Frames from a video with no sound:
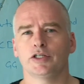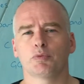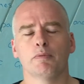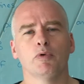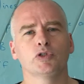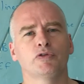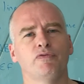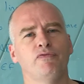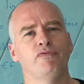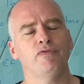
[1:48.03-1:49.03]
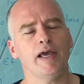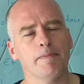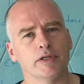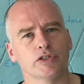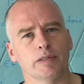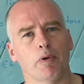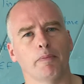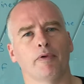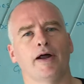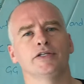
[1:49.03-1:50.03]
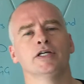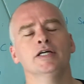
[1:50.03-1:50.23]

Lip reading: were most famously popularised